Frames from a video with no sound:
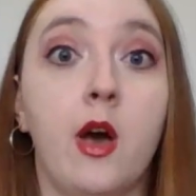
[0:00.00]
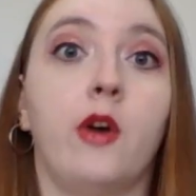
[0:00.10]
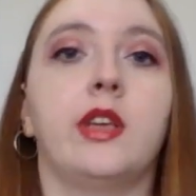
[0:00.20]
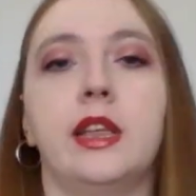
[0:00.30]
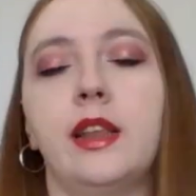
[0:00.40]

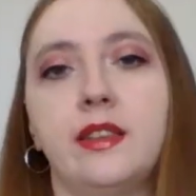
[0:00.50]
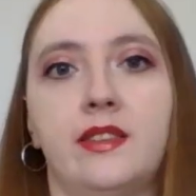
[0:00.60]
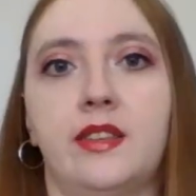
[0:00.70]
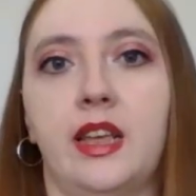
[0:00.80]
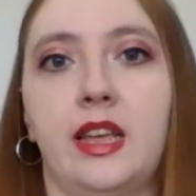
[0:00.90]
okay, let's
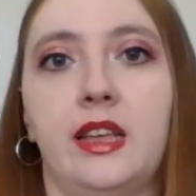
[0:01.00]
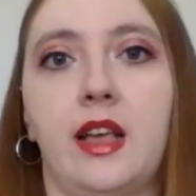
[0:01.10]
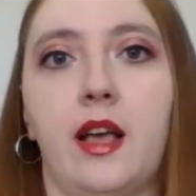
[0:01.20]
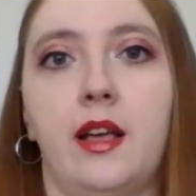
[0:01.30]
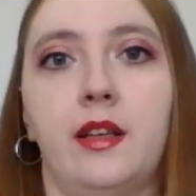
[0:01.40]
say
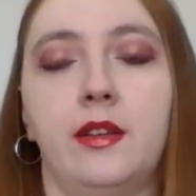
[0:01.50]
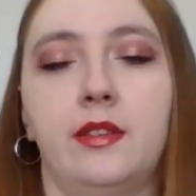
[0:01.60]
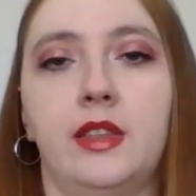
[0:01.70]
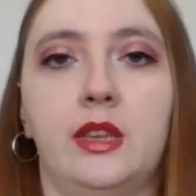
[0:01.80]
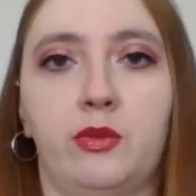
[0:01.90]

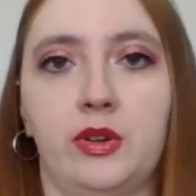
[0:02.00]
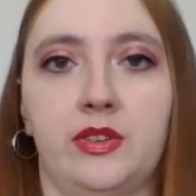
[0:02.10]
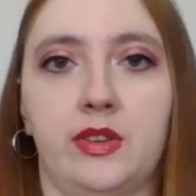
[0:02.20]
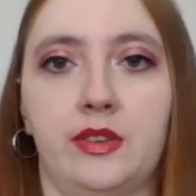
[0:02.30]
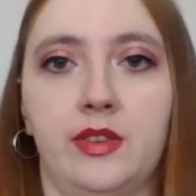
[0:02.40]
this for
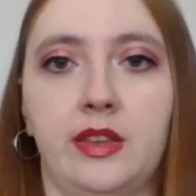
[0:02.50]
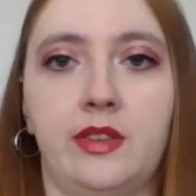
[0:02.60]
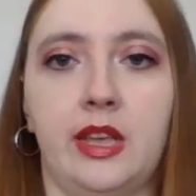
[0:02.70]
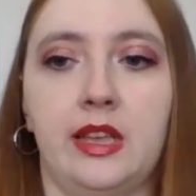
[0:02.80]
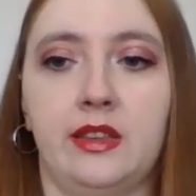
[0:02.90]
instance. Let's
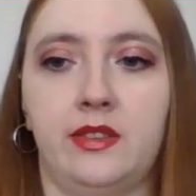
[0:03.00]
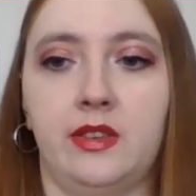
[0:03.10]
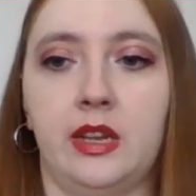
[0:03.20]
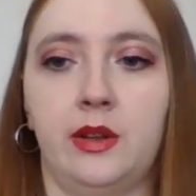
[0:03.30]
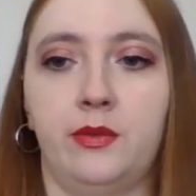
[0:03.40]
say
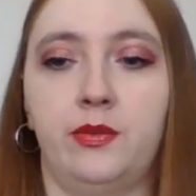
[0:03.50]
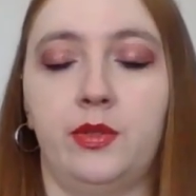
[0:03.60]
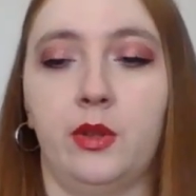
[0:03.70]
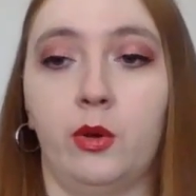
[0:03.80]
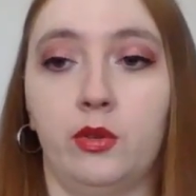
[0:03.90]
instead of
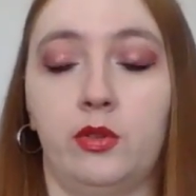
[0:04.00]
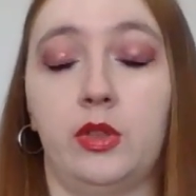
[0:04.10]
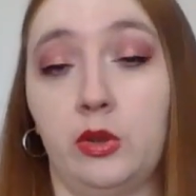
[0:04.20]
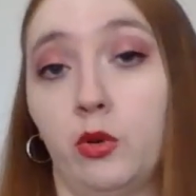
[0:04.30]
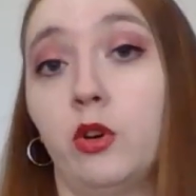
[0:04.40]

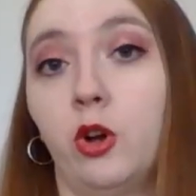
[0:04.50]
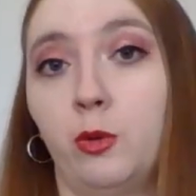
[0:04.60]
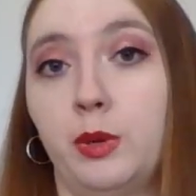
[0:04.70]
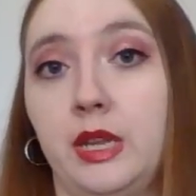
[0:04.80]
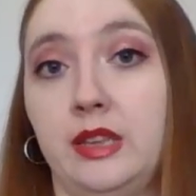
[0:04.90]
the door
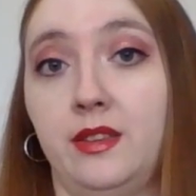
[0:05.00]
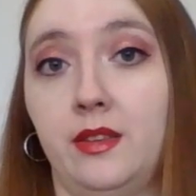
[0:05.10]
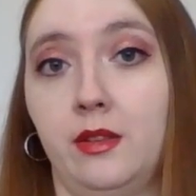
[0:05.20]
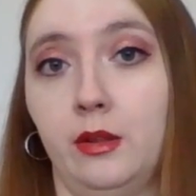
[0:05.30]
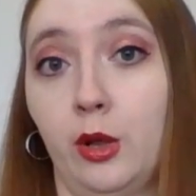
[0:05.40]
opening
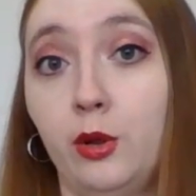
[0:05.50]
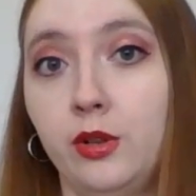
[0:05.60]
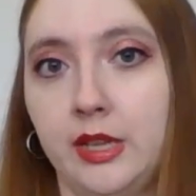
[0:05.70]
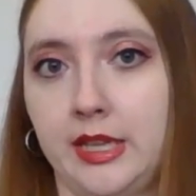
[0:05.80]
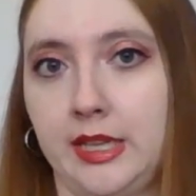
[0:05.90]

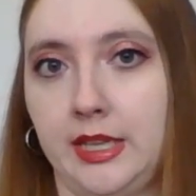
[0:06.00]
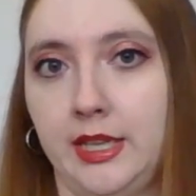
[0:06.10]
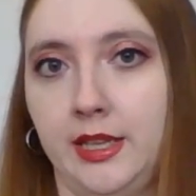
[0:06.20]
slowly,